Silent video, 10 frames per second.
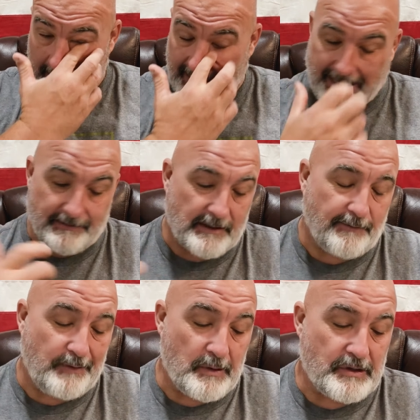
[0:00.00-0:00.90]
He gives us
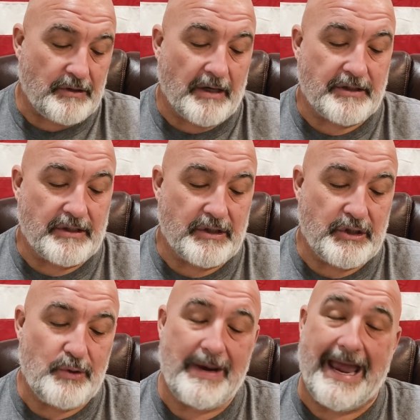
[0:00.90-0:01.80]
a few instructions.
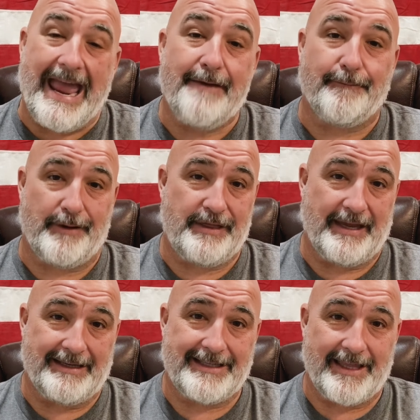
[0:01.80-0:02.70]
Do
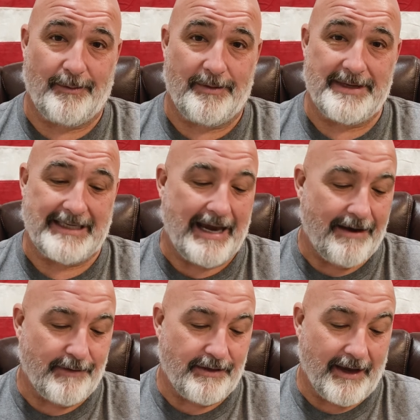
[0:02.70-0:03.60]
everything. Say that with me. Say
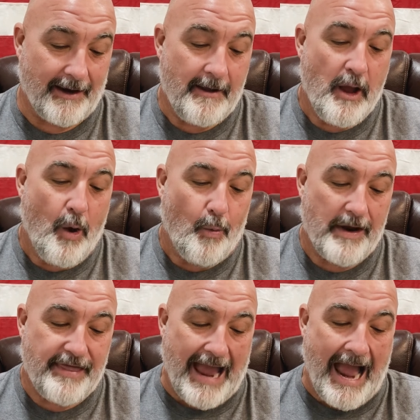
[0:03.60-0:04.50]
everything.
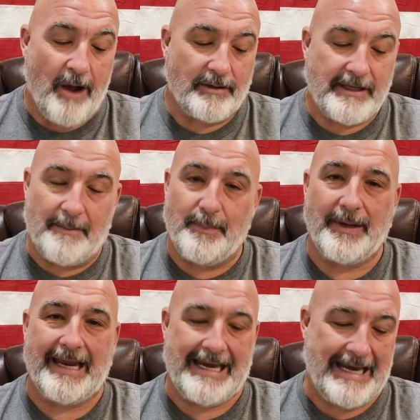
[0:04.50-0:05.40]
Without
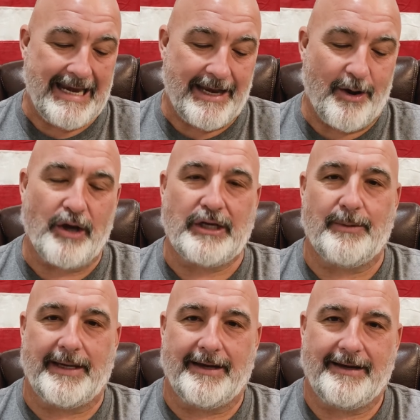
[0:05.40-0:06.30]
complaining and
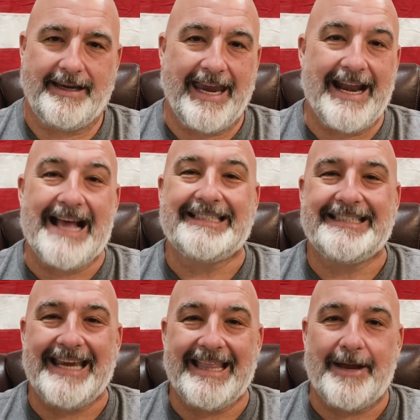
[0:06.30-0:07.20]
arguing. Can I
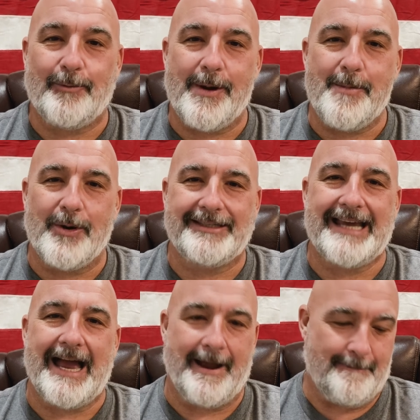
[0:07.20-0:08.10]
say that one more
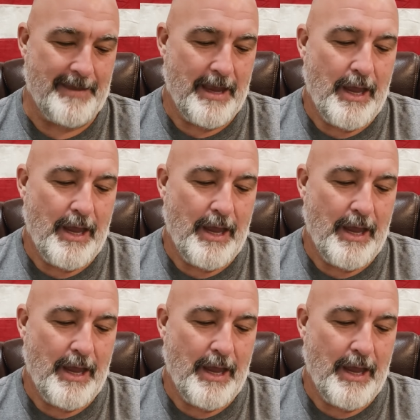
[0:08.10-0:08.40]
time?